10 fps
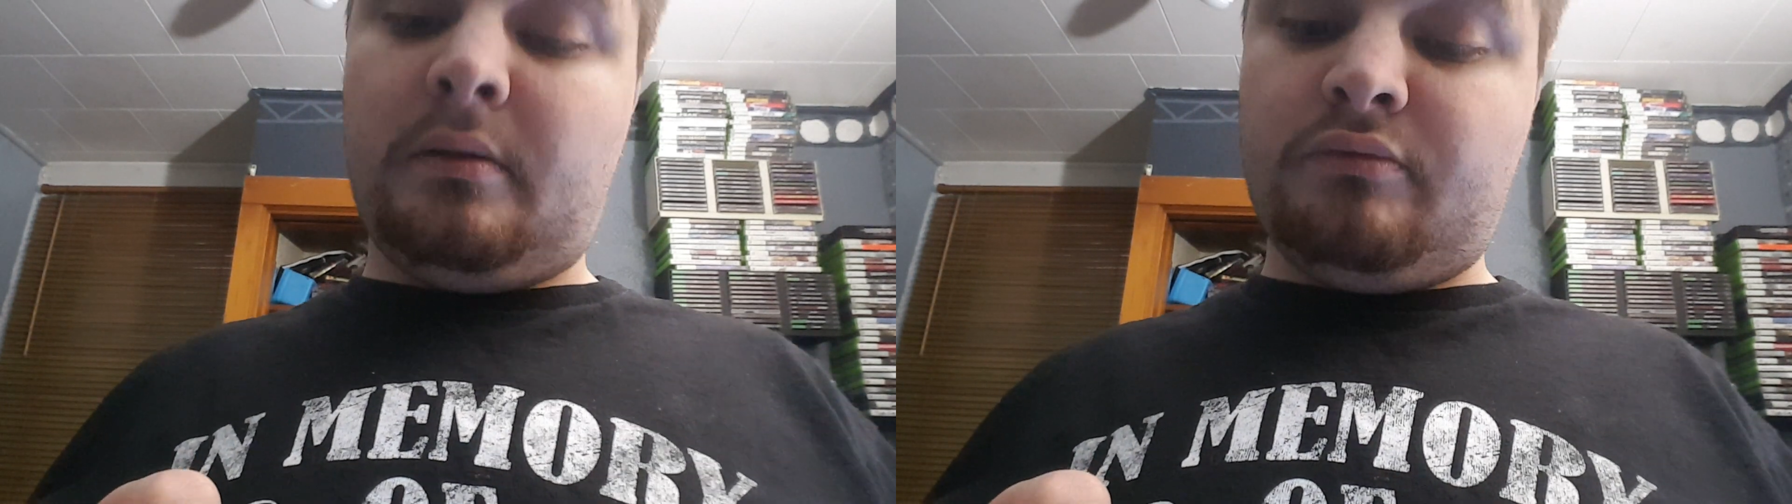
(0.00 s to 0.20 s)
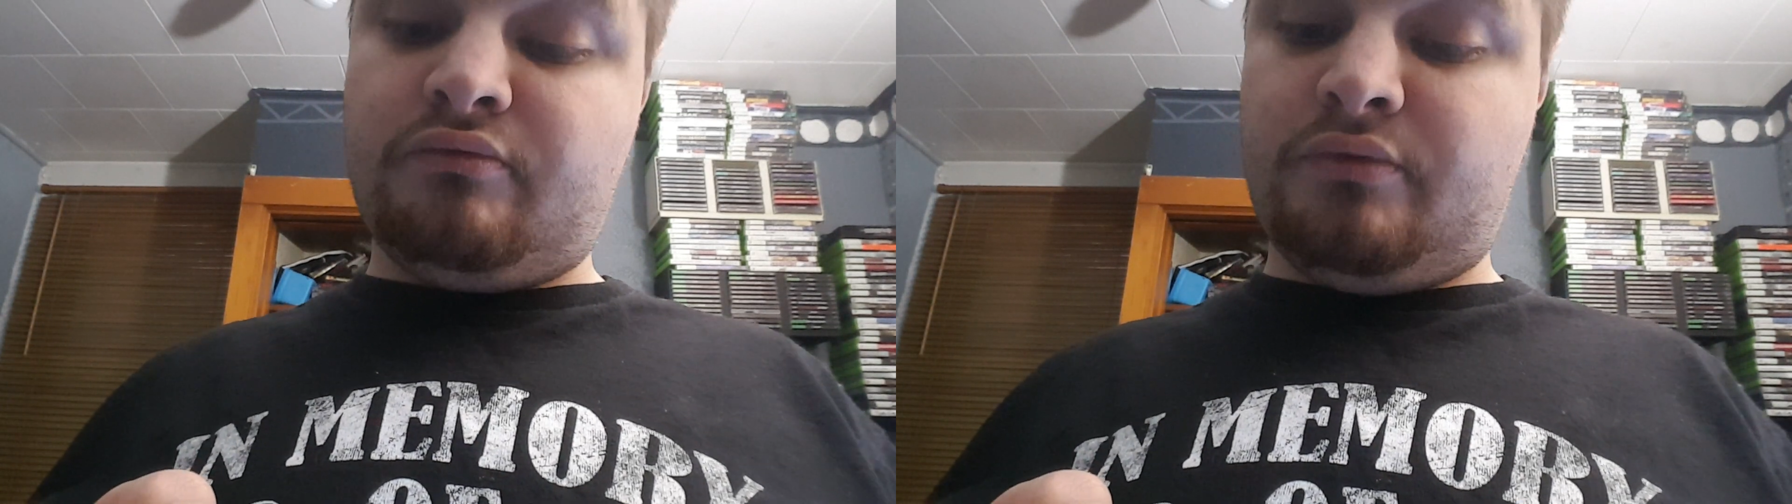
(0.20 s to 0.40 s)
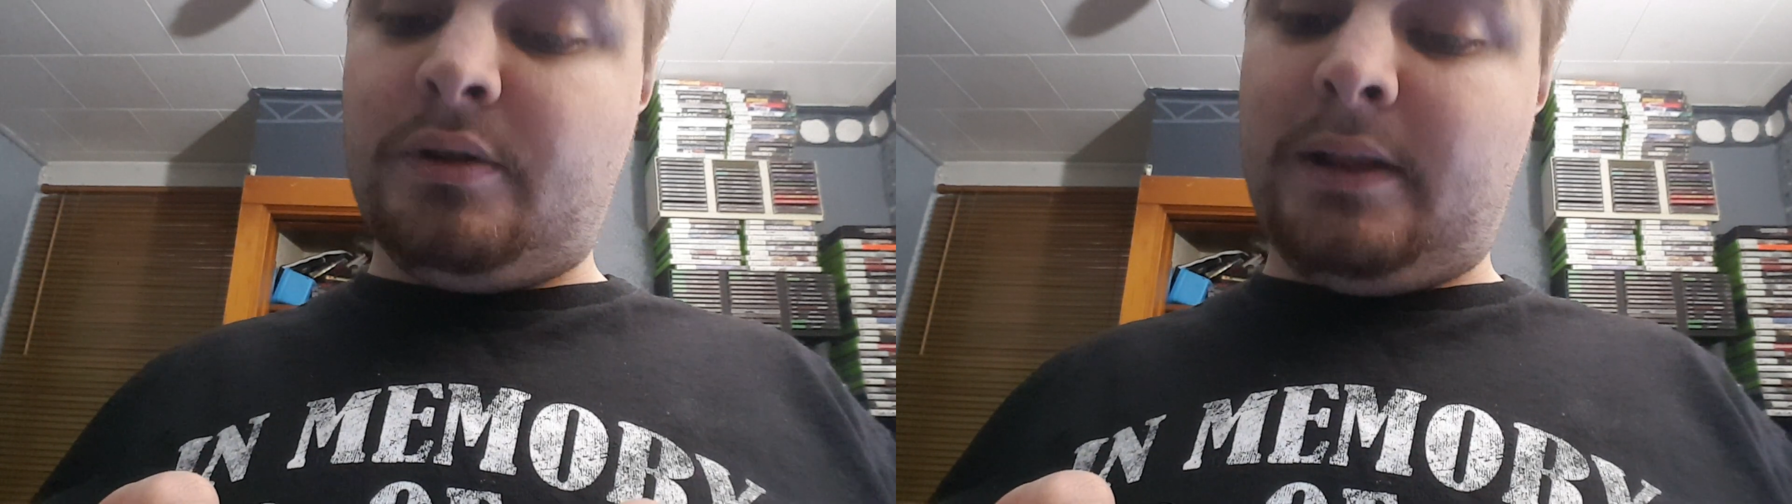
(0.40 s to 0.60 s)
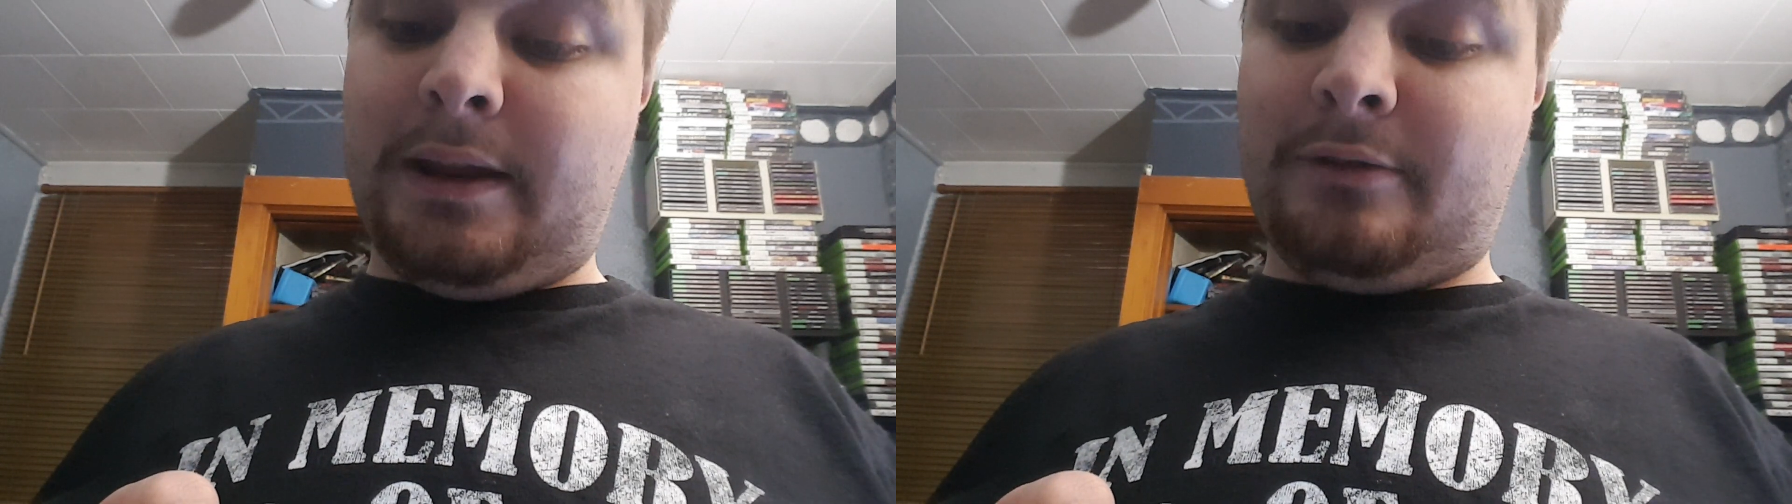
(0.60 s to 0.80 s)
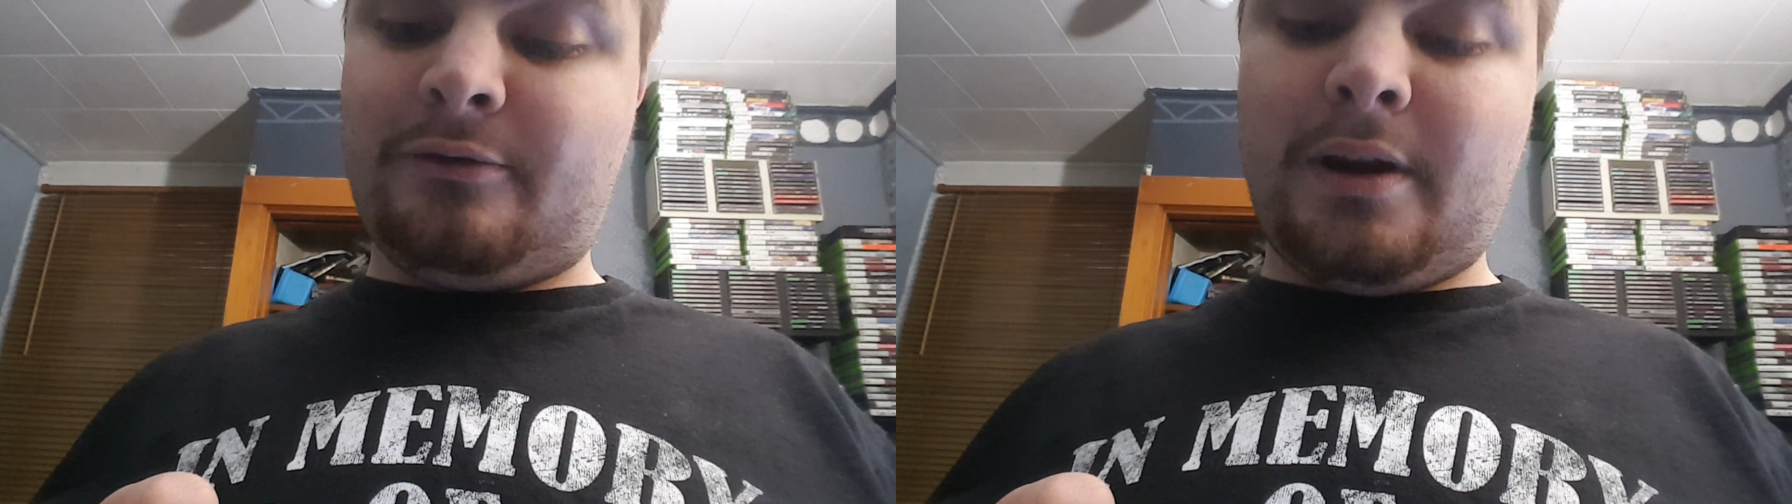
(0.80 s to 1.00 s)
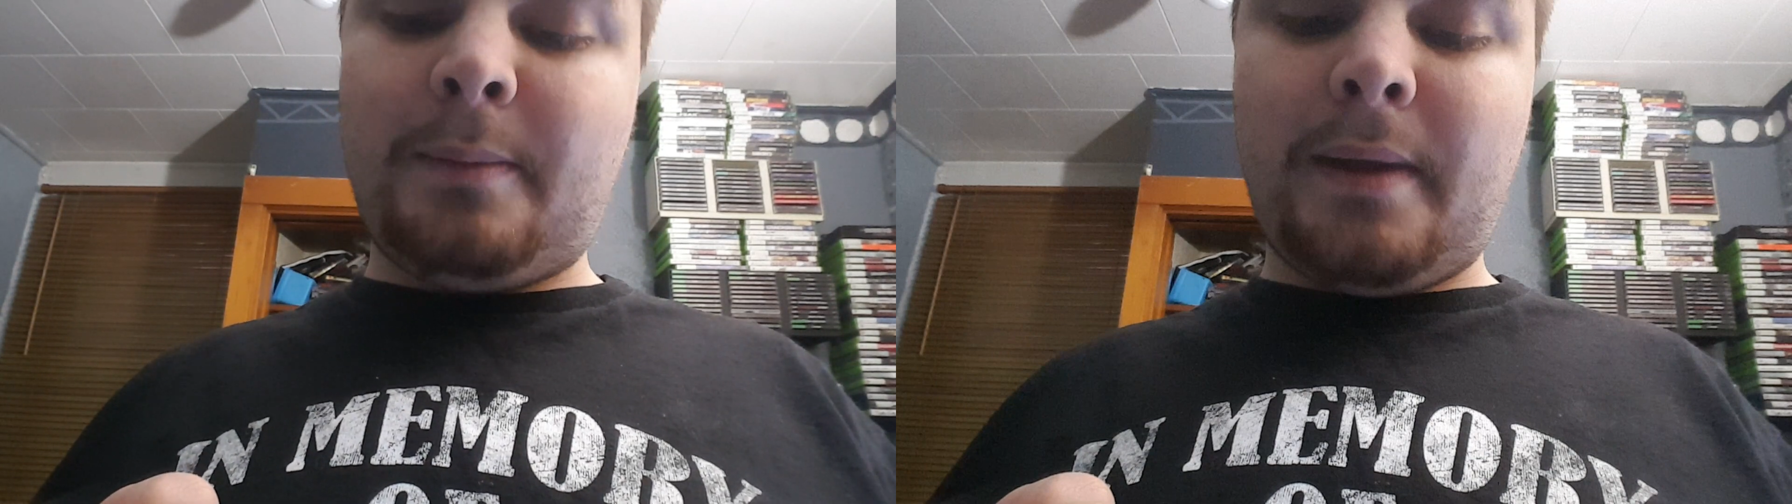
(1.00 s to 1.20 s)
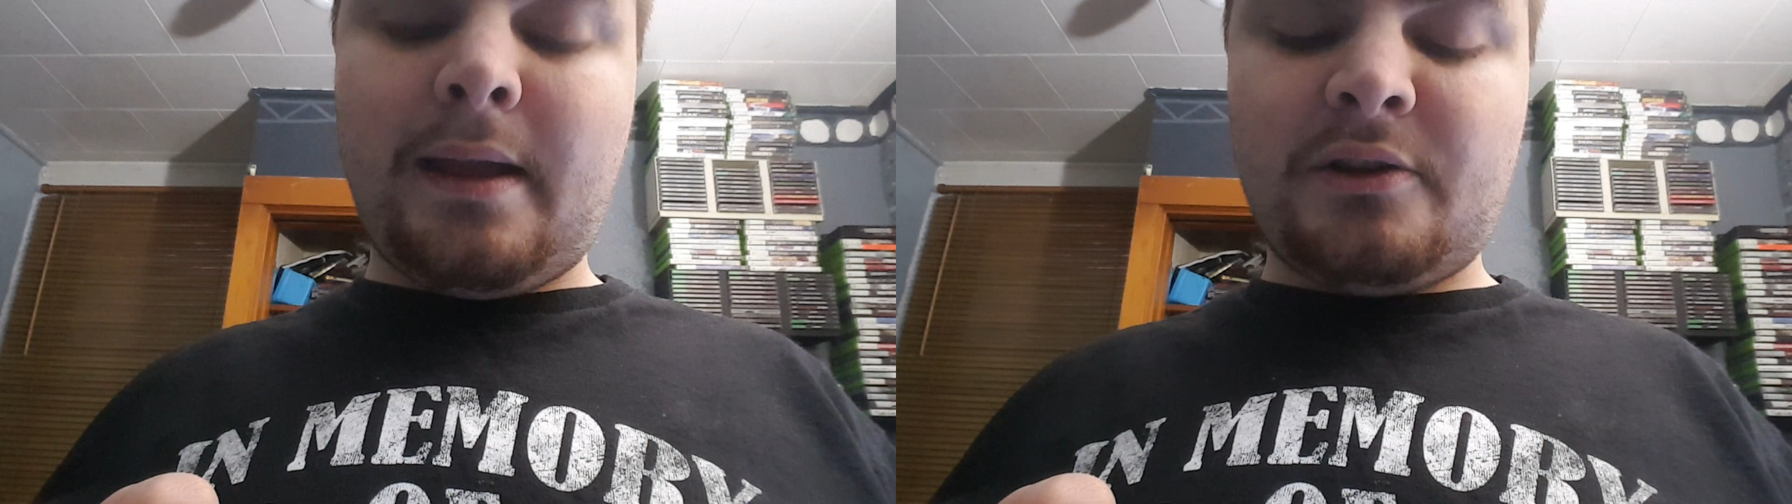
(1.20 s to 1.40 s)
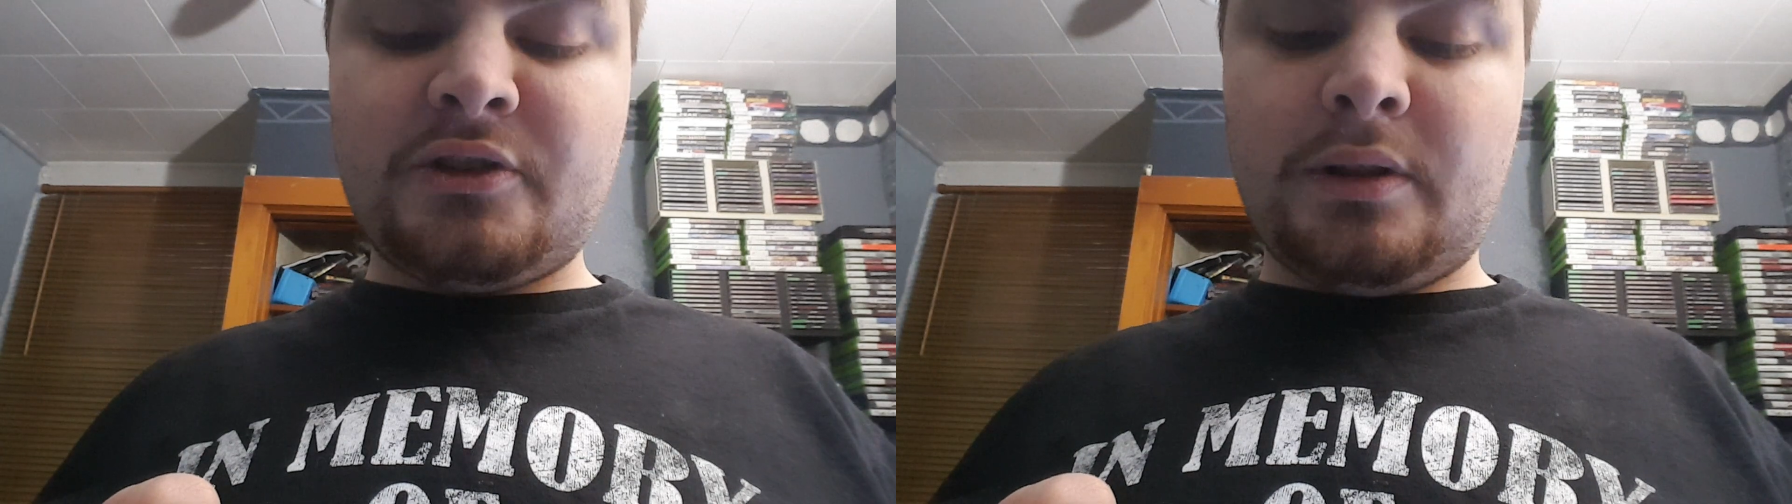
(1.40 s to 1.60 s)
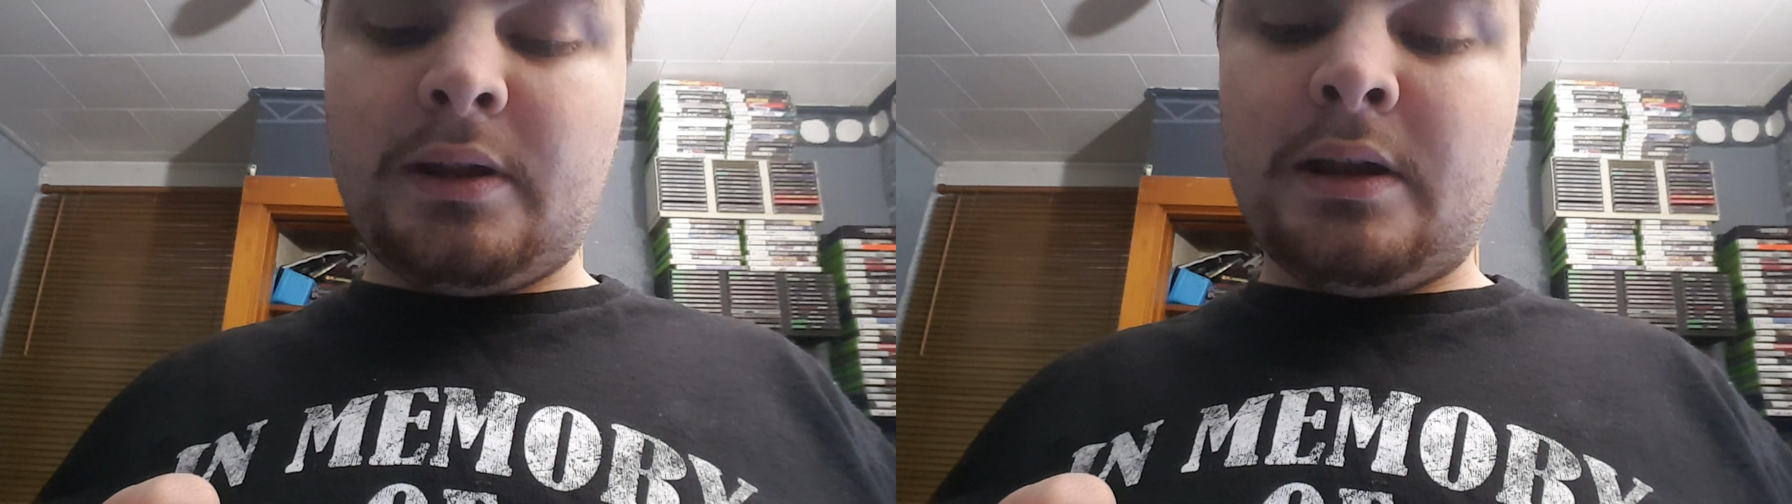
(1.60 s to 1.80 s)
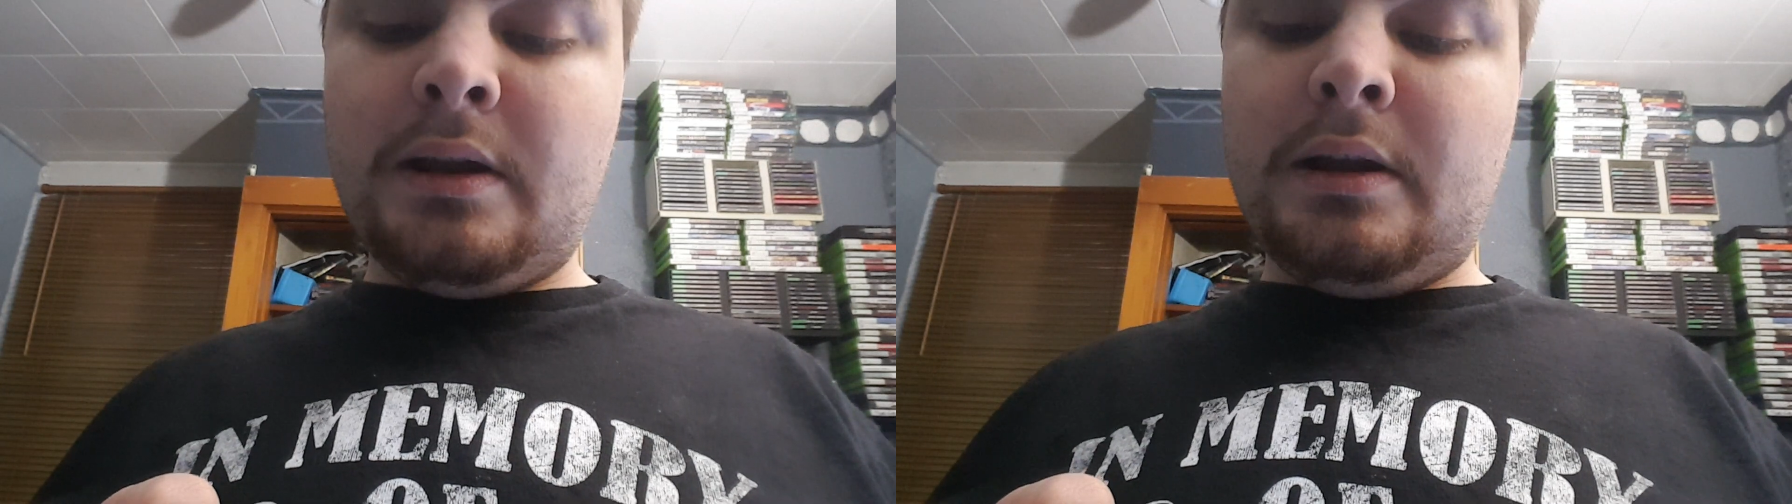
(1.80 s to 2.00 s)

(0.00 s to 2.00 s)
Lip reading: really crap actually,